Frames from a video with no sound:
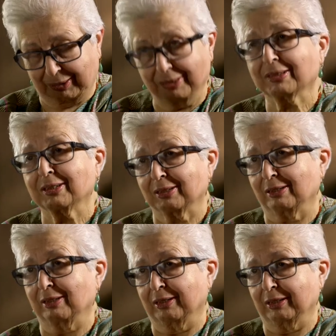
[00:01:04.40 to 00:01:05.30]

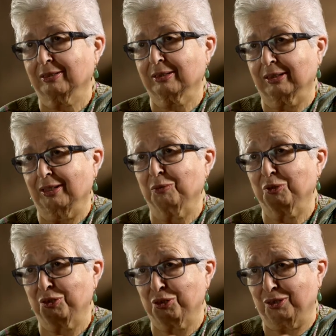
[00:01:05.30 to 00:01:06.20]
internal links again
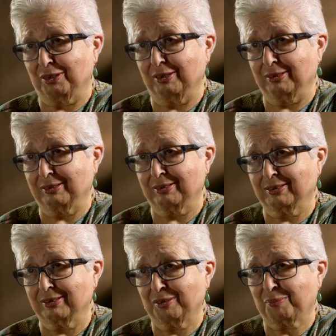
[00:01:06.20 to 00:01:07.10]
with
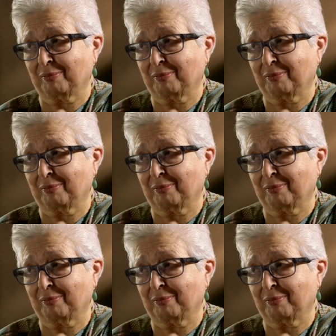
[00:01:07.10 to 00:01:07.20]
journalists.